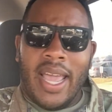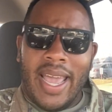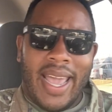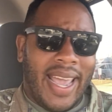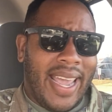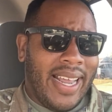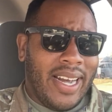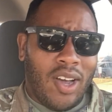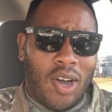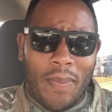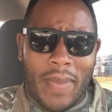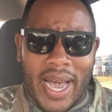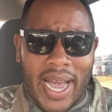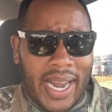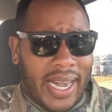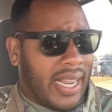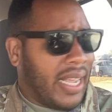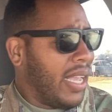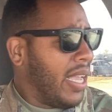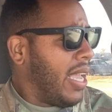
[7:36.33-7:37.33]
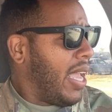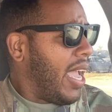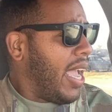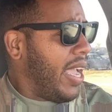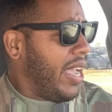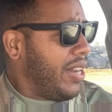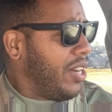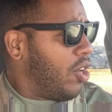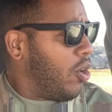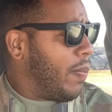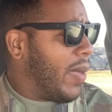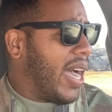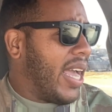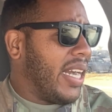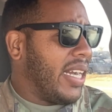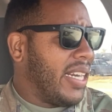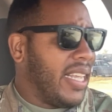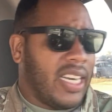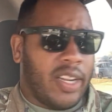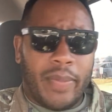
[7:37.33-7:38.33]
Ain't nobody, ain't
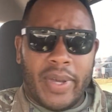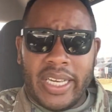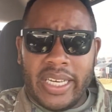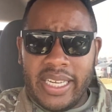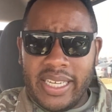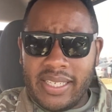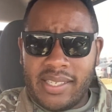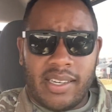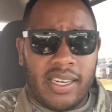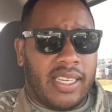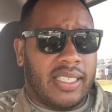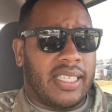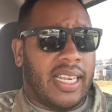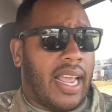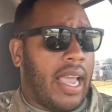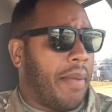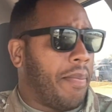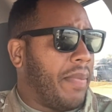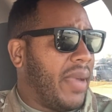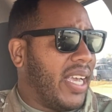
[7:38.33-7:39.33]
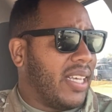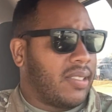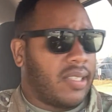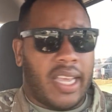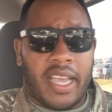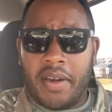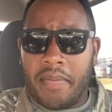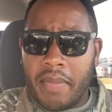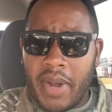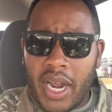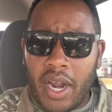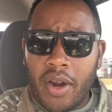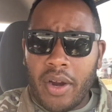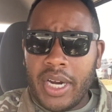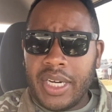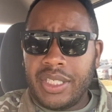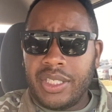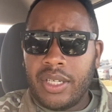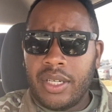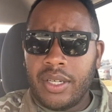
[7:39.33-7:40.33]
nobody need to be listening to that mess in
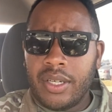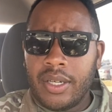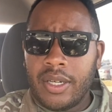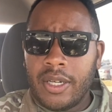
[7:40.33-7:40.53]
marriage,